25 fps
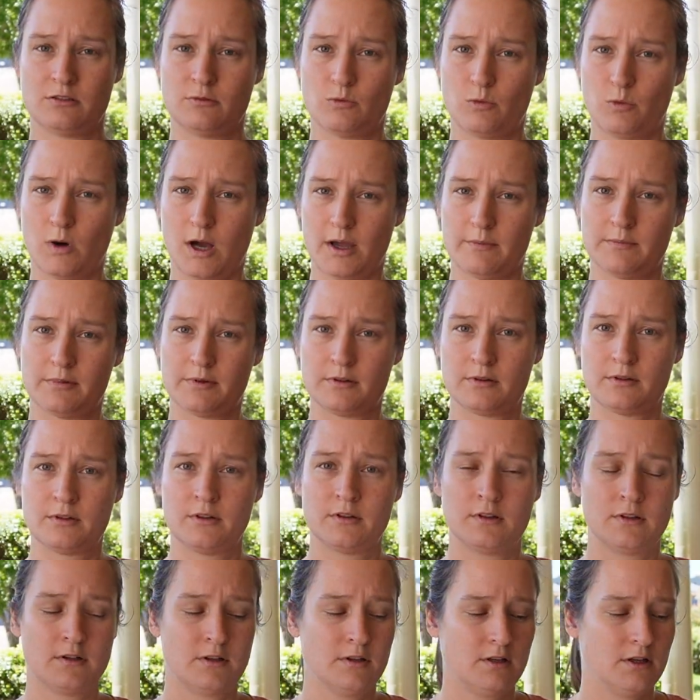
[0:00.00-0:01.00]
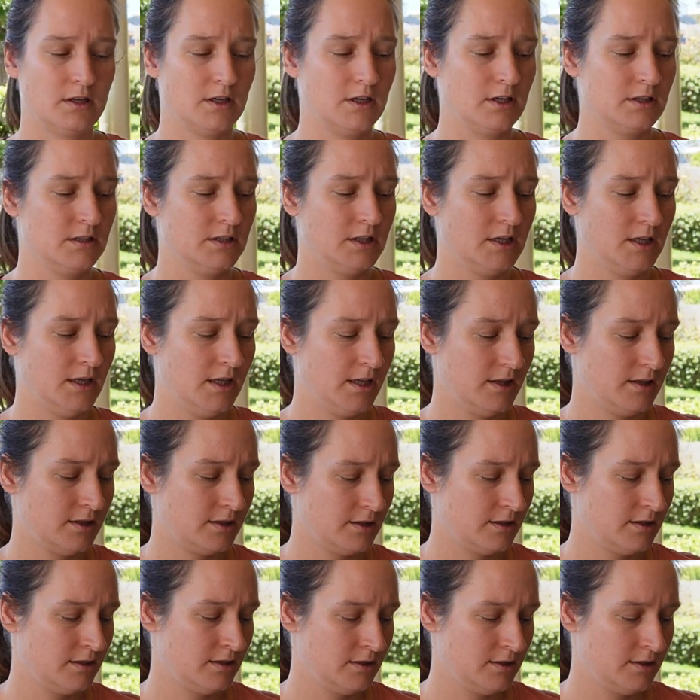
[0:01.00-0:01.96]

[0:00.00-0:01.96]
wipe underneath.